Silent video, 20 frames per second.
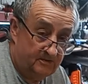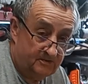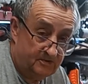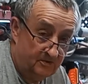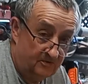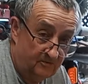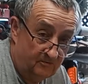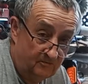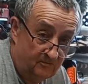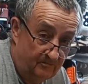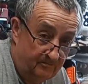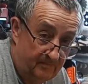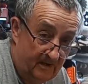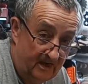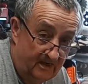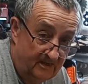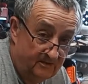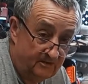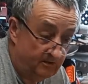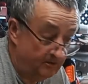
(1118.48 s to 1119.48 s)
to
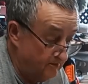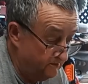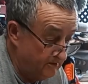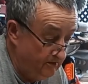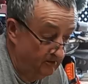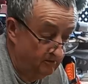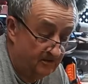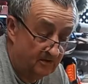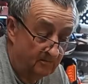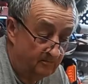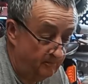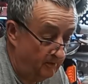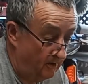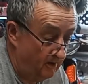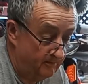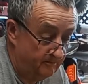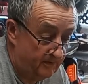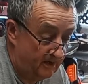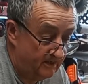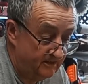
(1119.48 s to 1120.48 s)
bend. You can
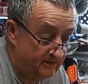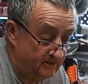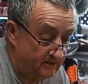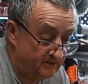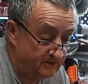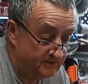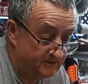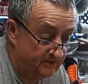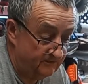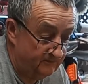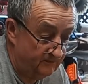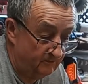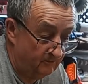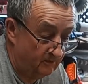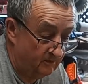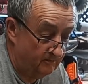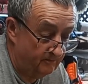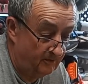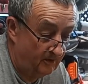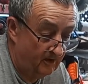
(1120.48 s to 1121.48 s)
buy benders if you
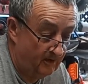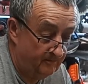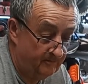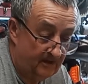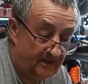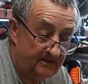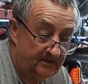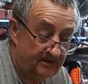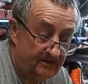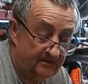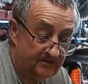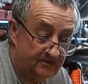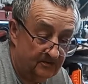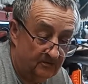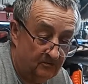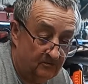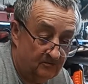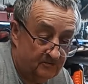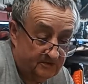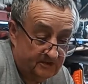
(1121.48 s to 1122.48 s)
want to buy bending
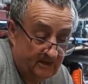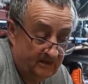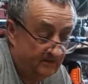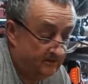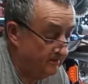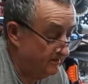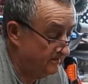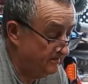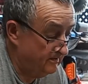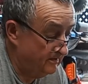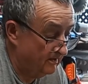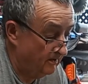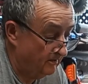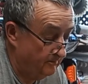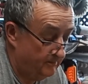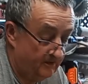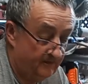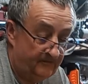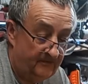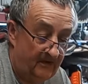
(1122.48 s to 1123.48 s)
tools, then, you know,
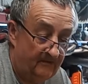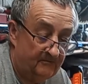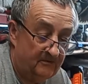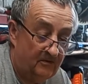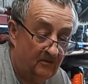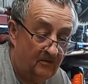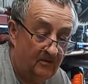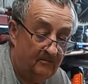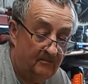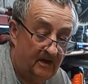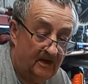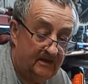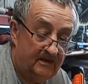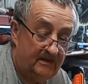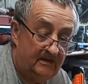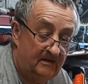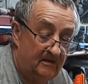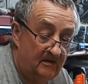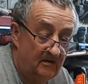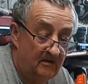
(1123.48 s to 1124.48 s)
but if you haven't got the
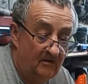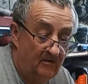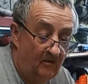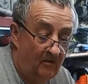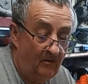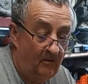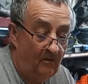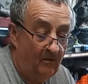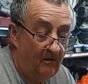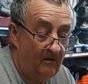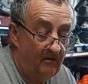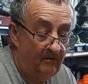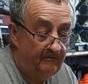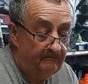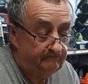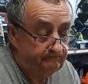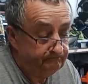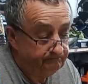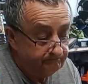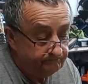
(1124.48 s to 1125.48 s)
money, or
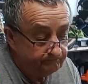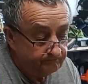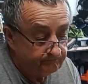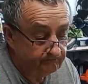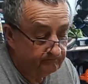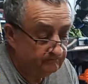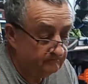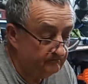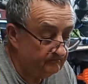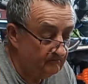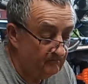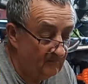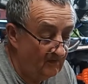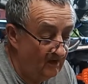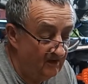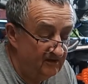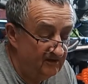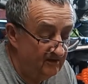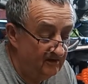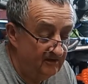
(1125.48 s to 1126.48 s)

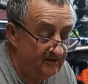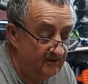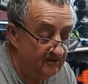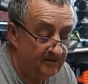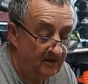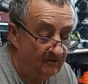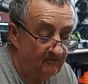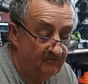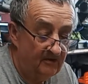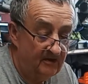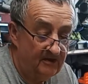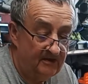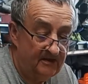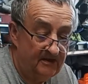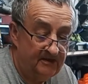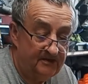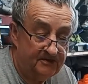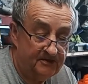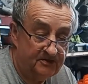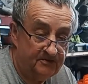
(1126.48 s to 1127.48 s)
you don't really
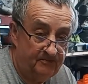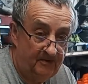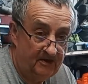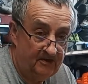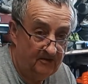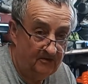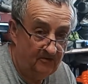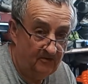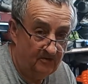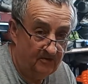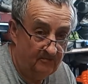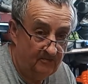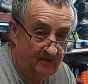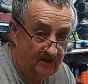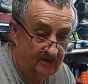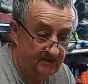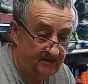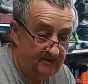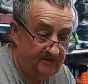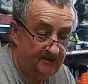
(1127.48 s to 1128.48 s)
need to spend a lot of
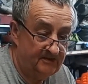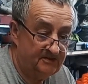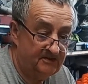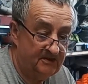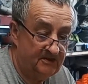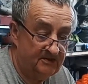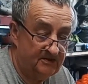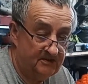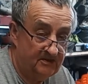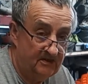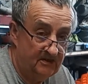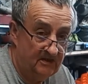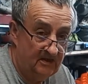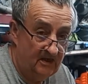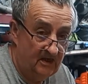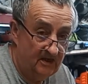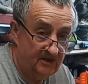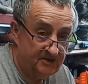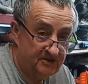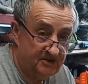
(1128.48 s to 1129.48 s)
money, this is
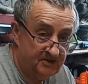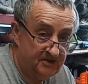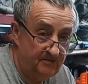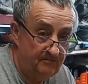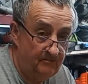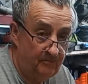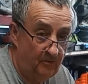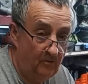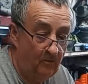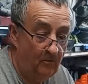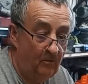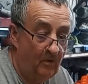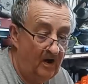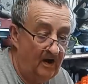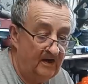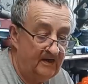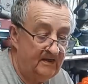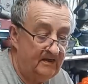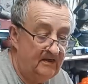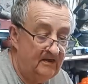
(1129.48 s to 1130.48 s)
a simple
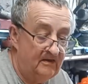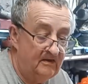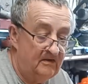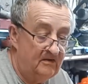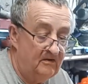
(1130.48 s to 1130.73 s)
way